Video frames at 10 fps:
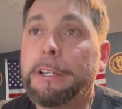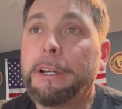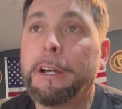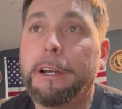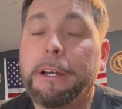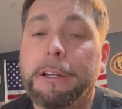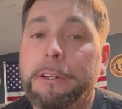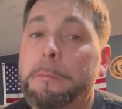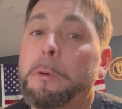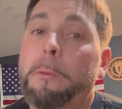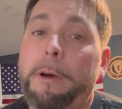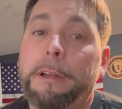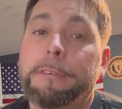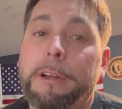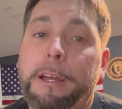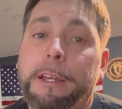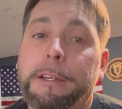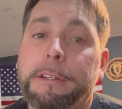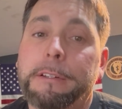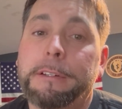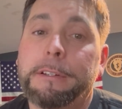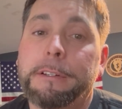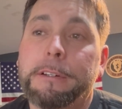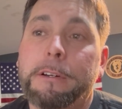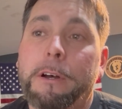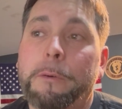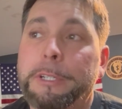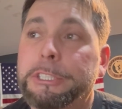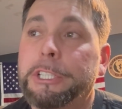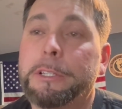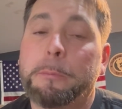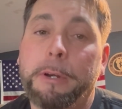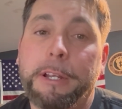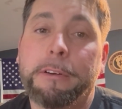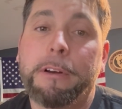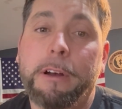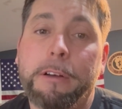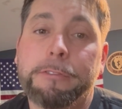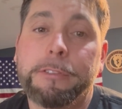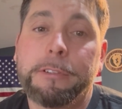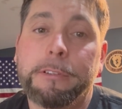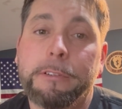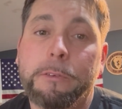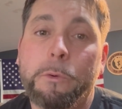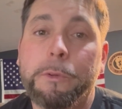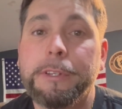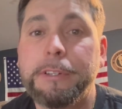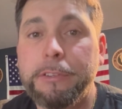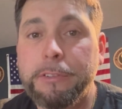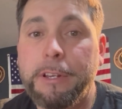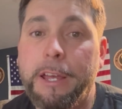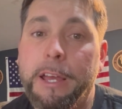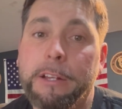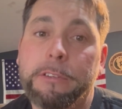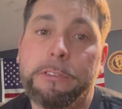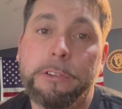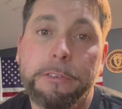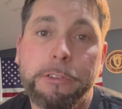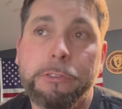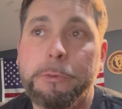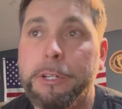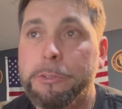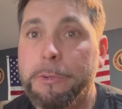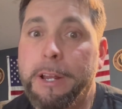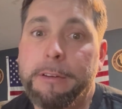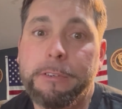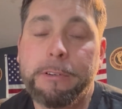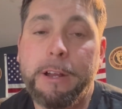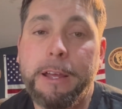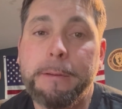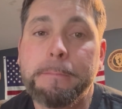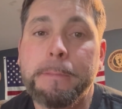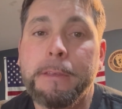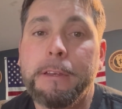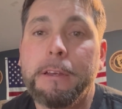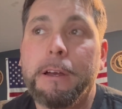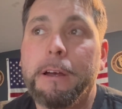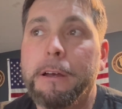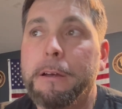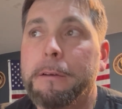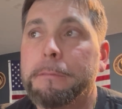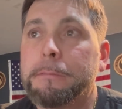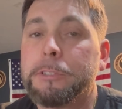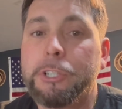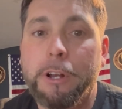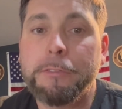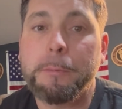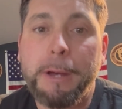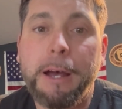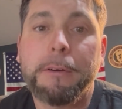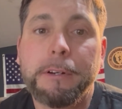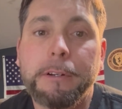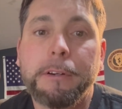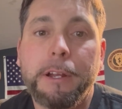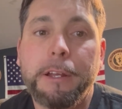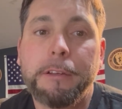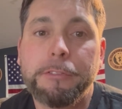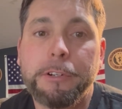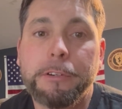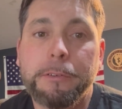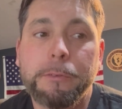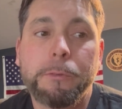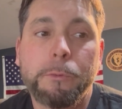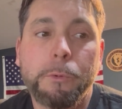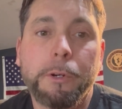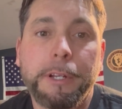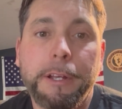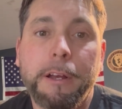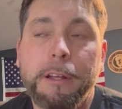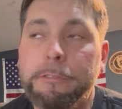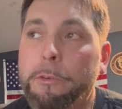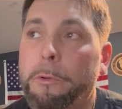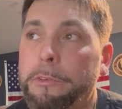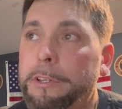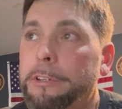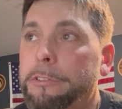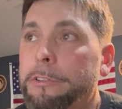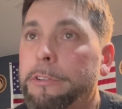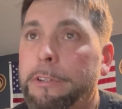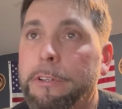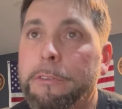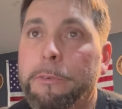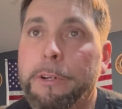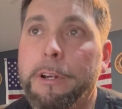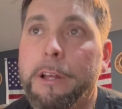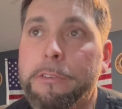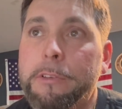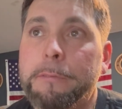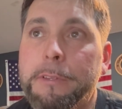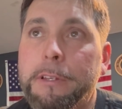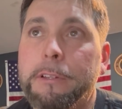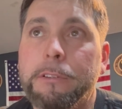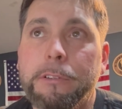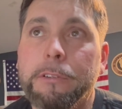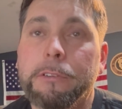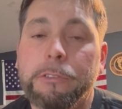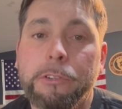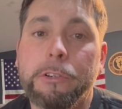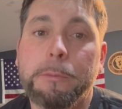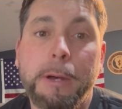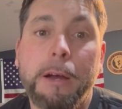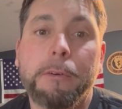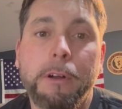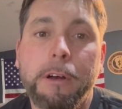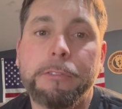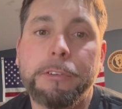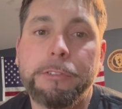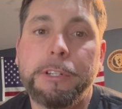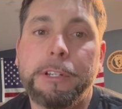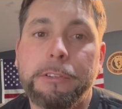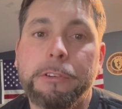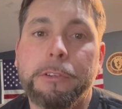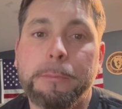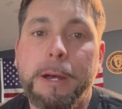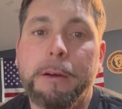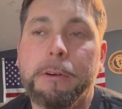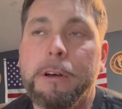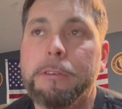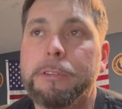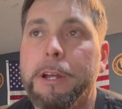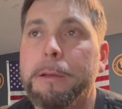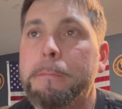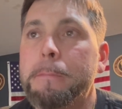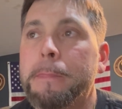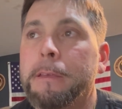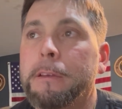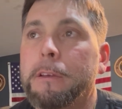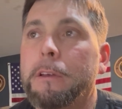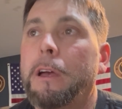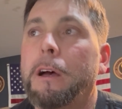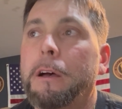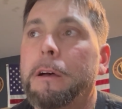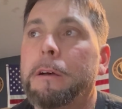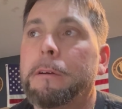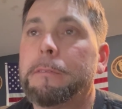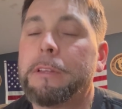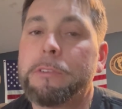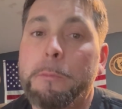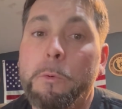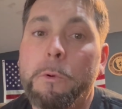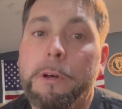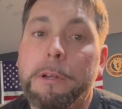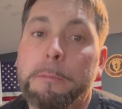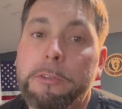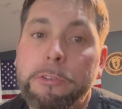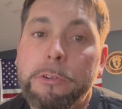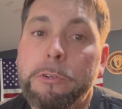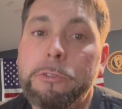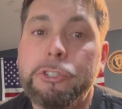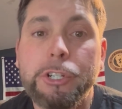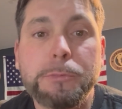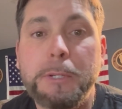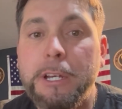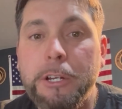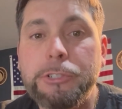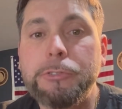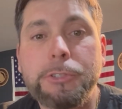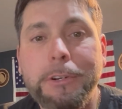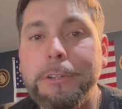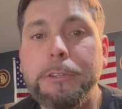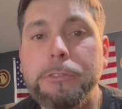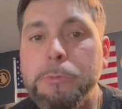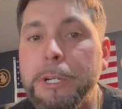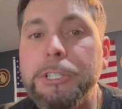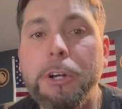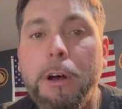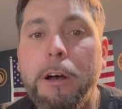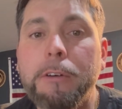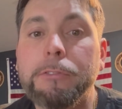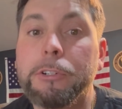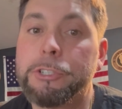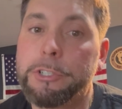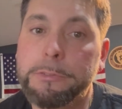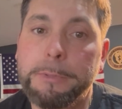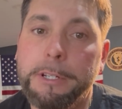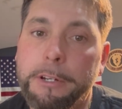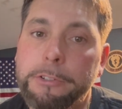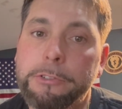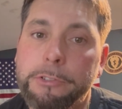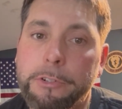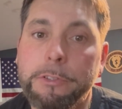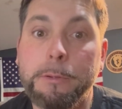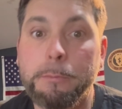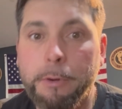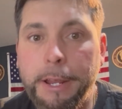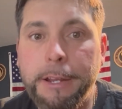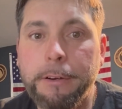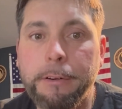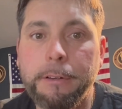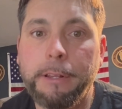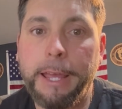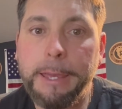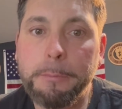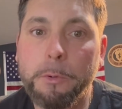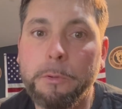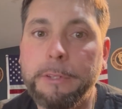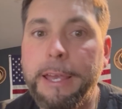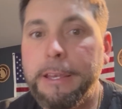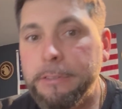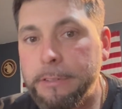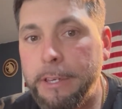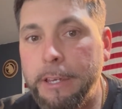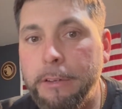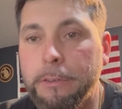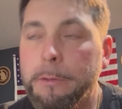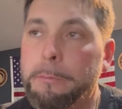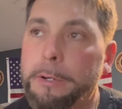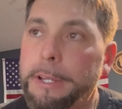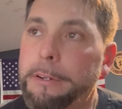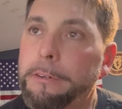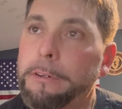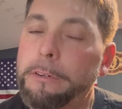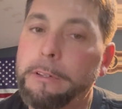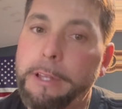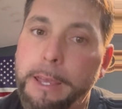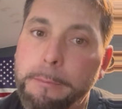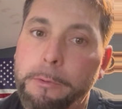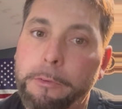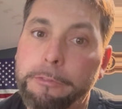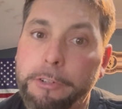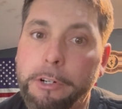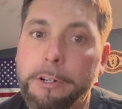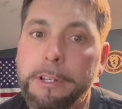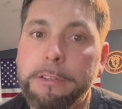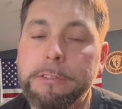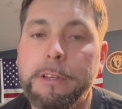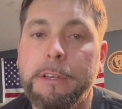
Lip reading: number one, right? Always shut the breaker off or the disconnect, service switch, whatever, right? Shut off the power, right? If you're working on voltage, working on something, you turn the power off if you need to turn the power off, right? That's number one. Number two, just because you turn the switch off or just because you turn the breaker labeled AC or the breaker labeled furnace,